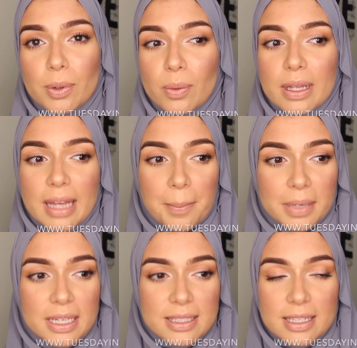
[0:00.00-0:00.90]
but what that
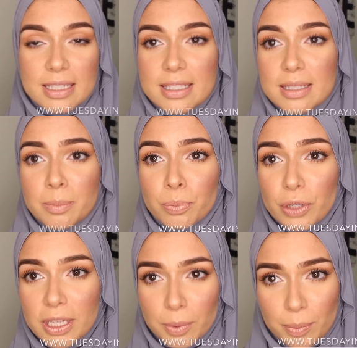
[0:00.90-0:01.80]
means is
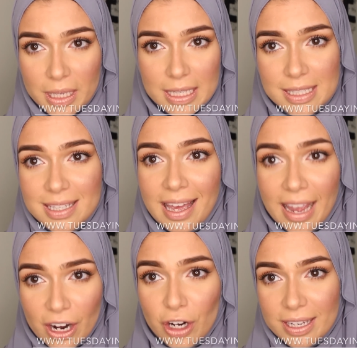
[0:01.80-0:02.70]
breathable means
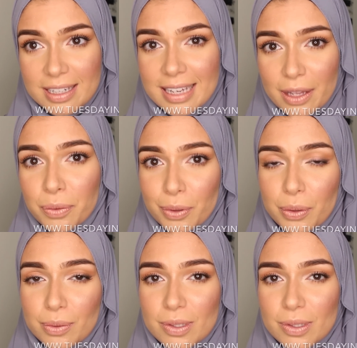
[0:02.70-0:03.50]
air can get through,